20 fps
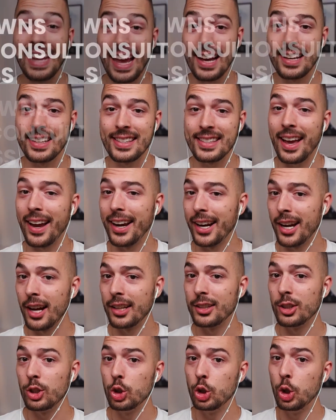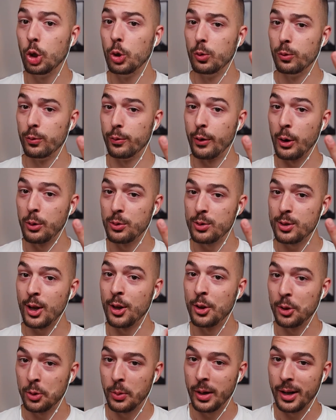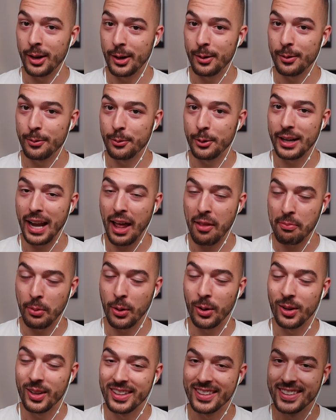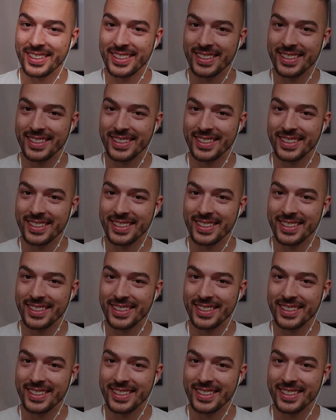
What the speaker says: yes, I got 2 votes on Twitter for that poll.